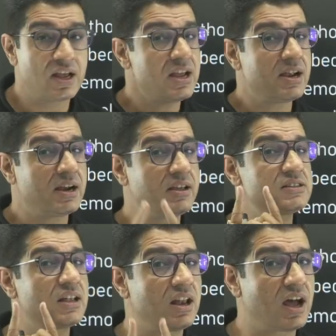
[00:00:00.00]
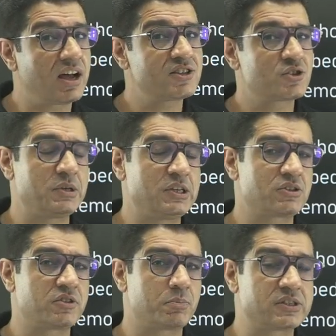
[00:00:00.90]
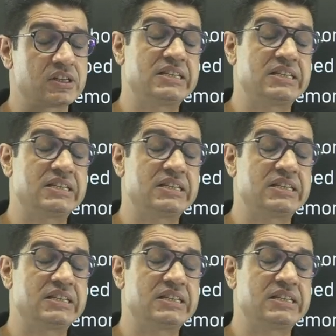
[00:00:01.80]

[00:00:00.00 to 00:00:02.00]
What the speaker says: And here is the last piece of the puzzle.